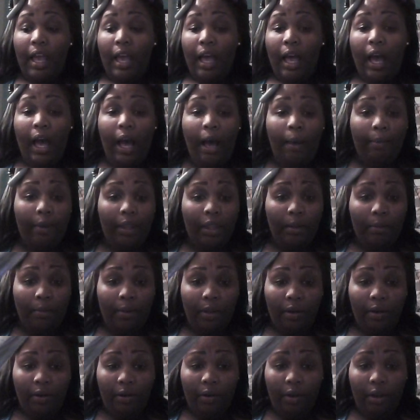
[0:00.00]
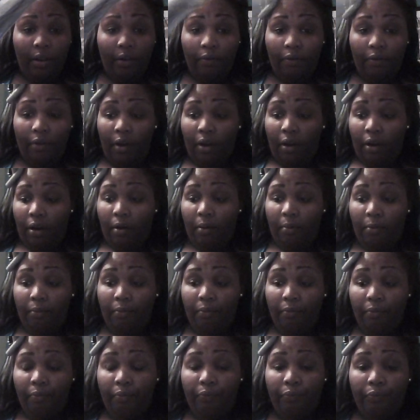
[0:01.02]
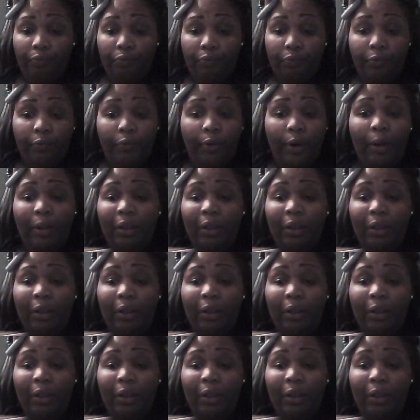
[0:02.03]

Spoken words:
I'm in the middle of rolling